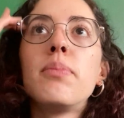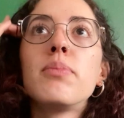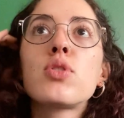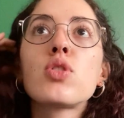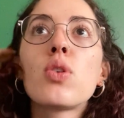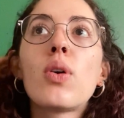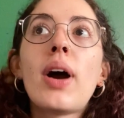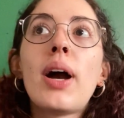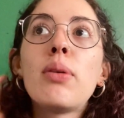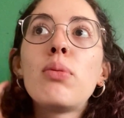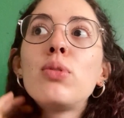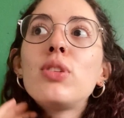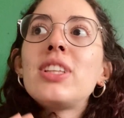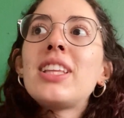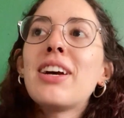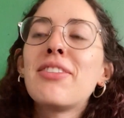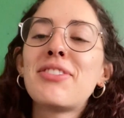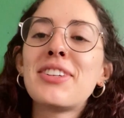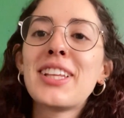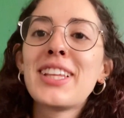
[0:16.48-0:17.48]
So I would
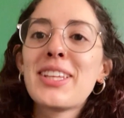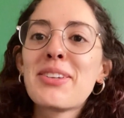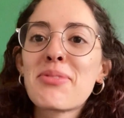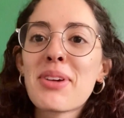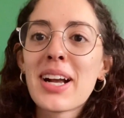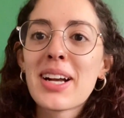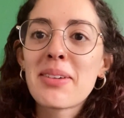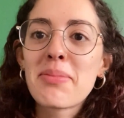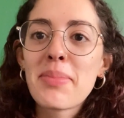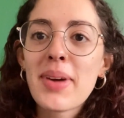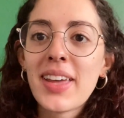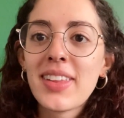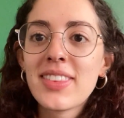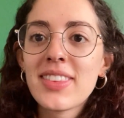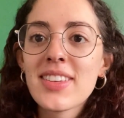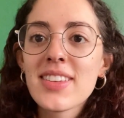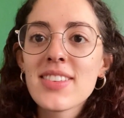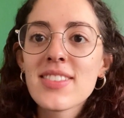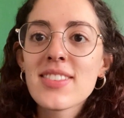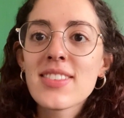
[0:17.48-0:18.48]
definitely recommend
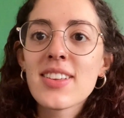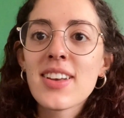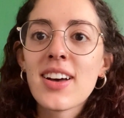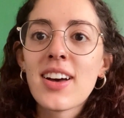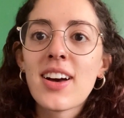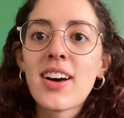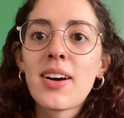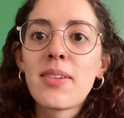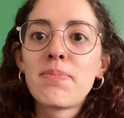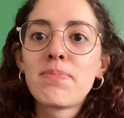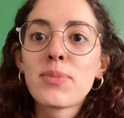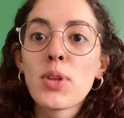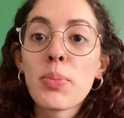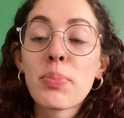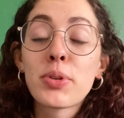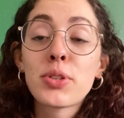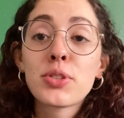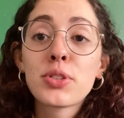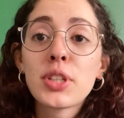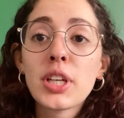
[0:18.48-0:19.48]
this
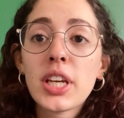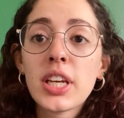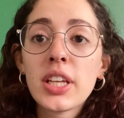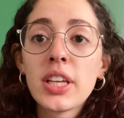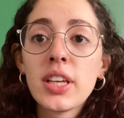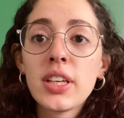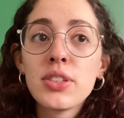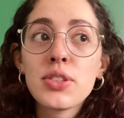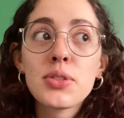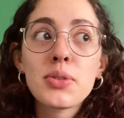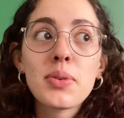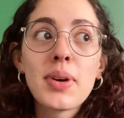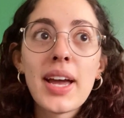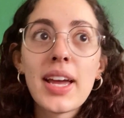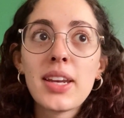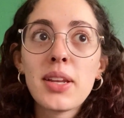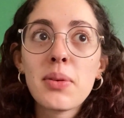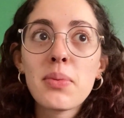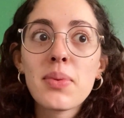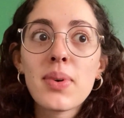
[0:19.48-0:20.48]
opportunity to
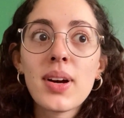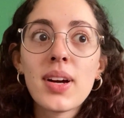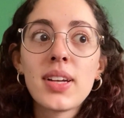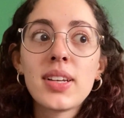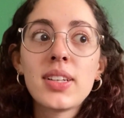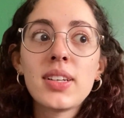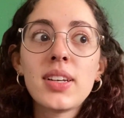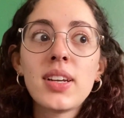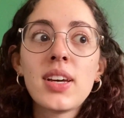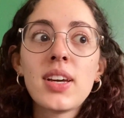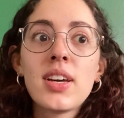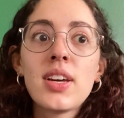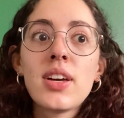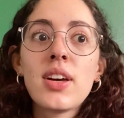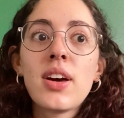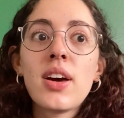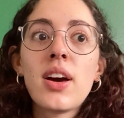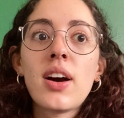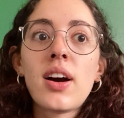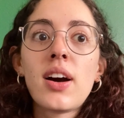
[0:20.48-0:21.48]
anyone.
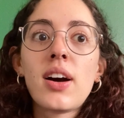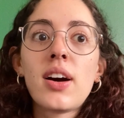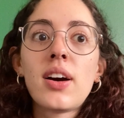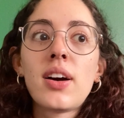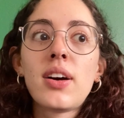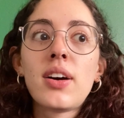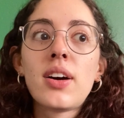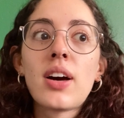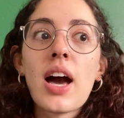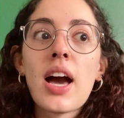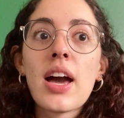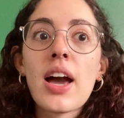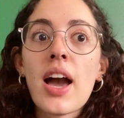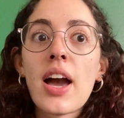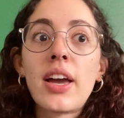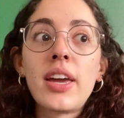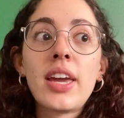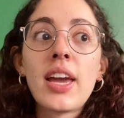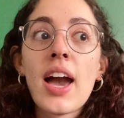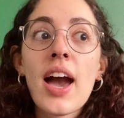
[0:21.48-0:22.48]

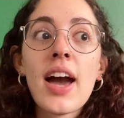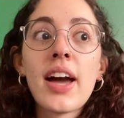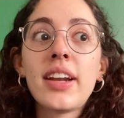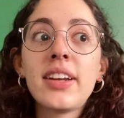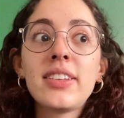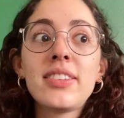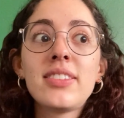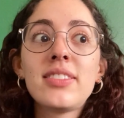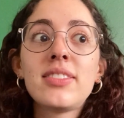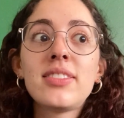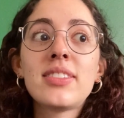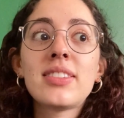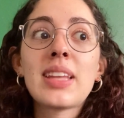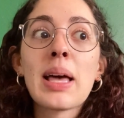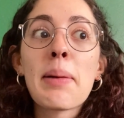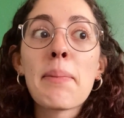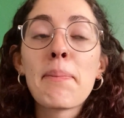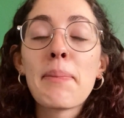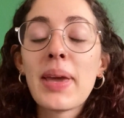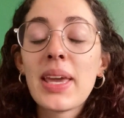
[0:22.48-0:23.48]
I had
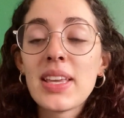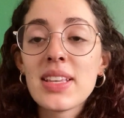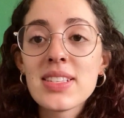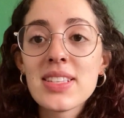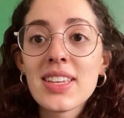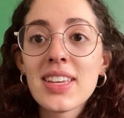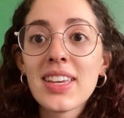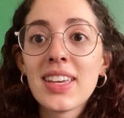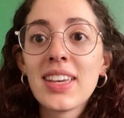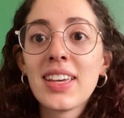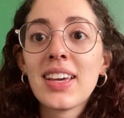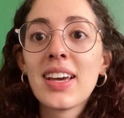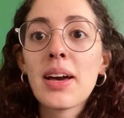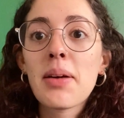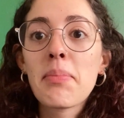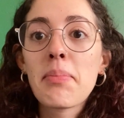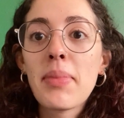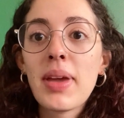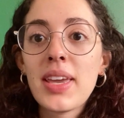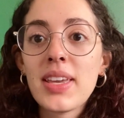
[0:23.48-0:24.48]

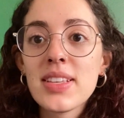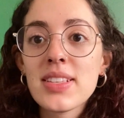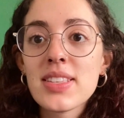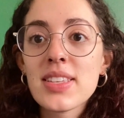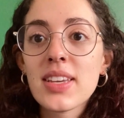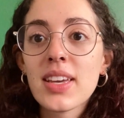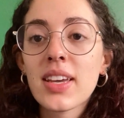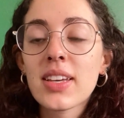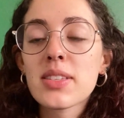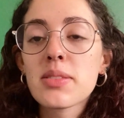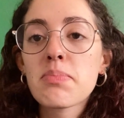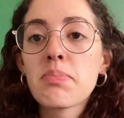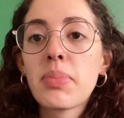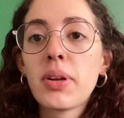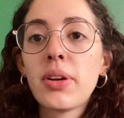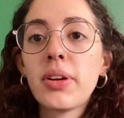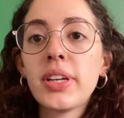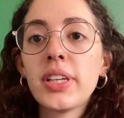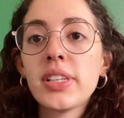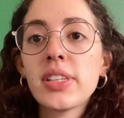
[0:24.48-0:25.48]
amazing
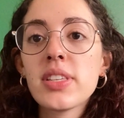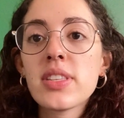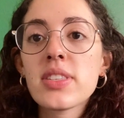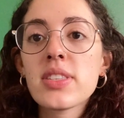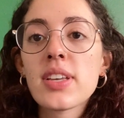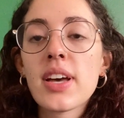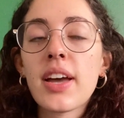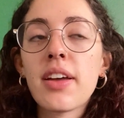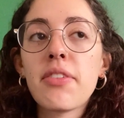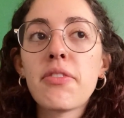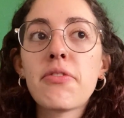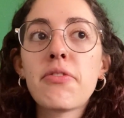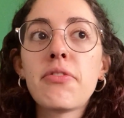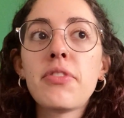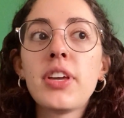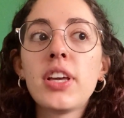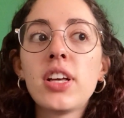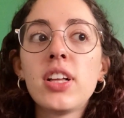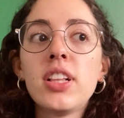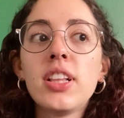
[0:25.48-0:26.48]
experience. I
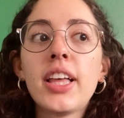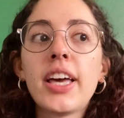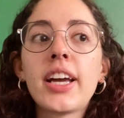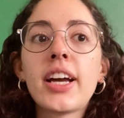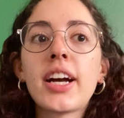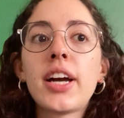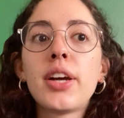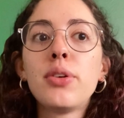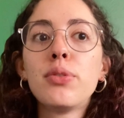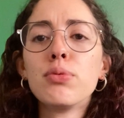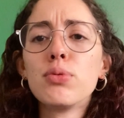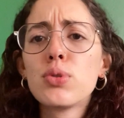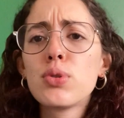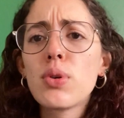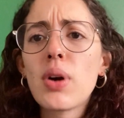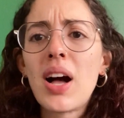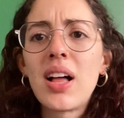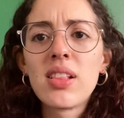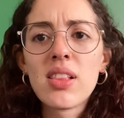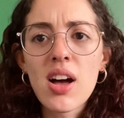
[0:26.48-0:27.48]
feel like I
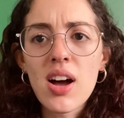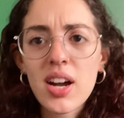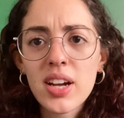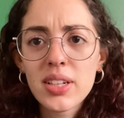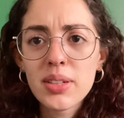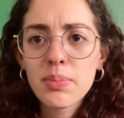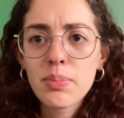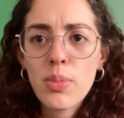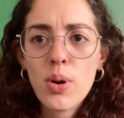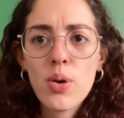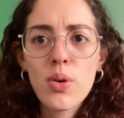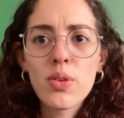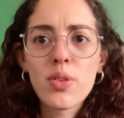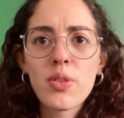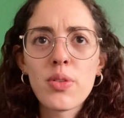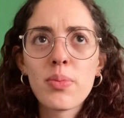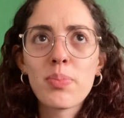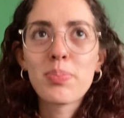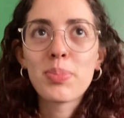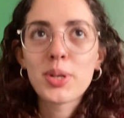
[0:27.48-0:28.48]
grew a lot, both
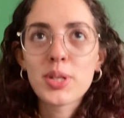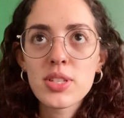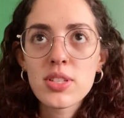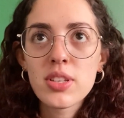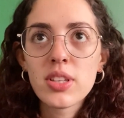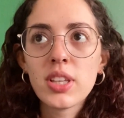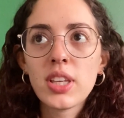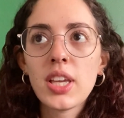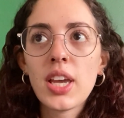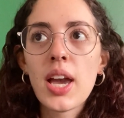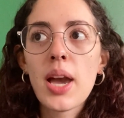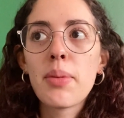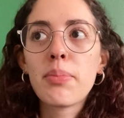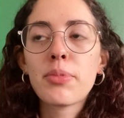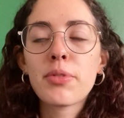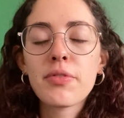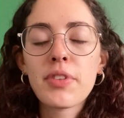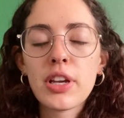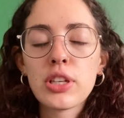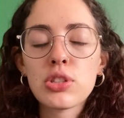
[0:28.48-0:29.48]
personally and
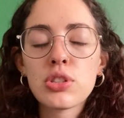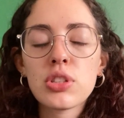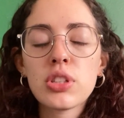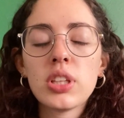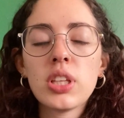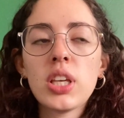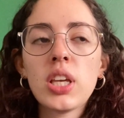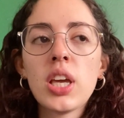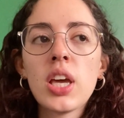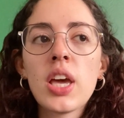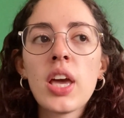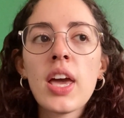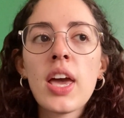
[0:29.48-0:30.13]
professionally.